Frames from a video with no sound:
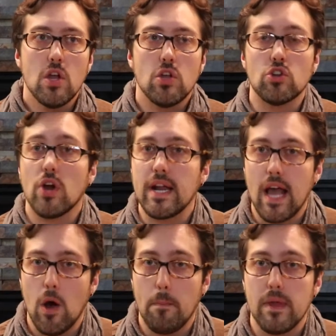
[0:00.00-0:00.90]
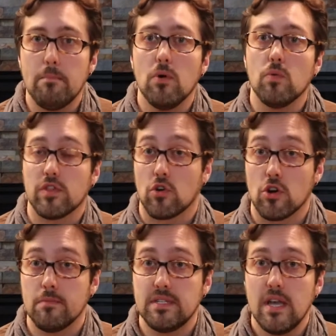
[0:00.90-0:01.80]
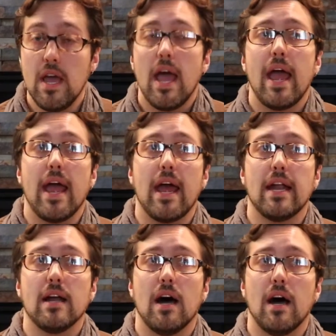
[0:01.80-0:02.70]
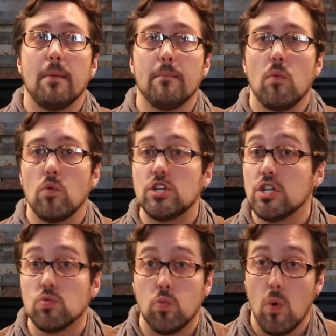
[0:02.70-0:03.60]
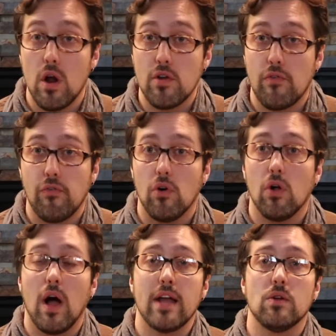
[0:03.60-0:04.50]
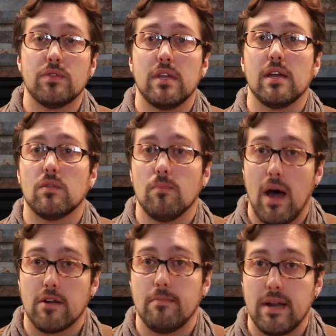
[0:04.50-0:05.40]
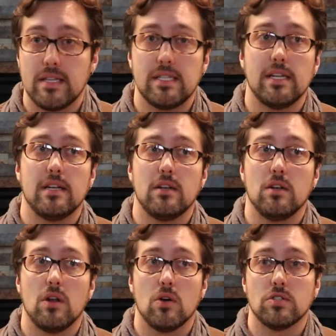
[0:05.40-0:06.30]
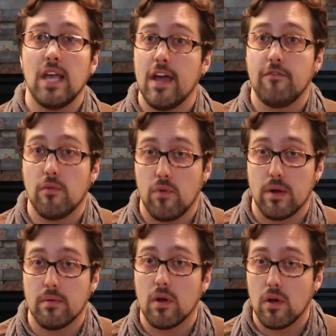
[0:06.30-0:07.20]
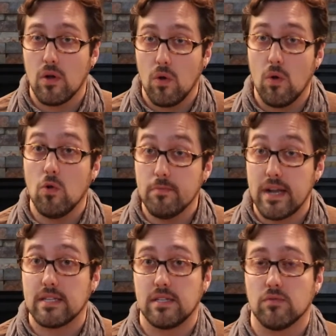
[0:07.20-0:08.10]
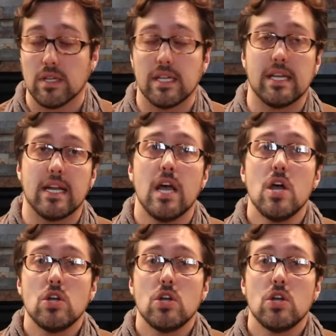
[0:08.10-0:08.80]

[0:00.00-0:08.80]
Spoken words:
you're trying to help people with herbs, and which is wonderful. I don't think modern medicine knows half of what old medicine really did.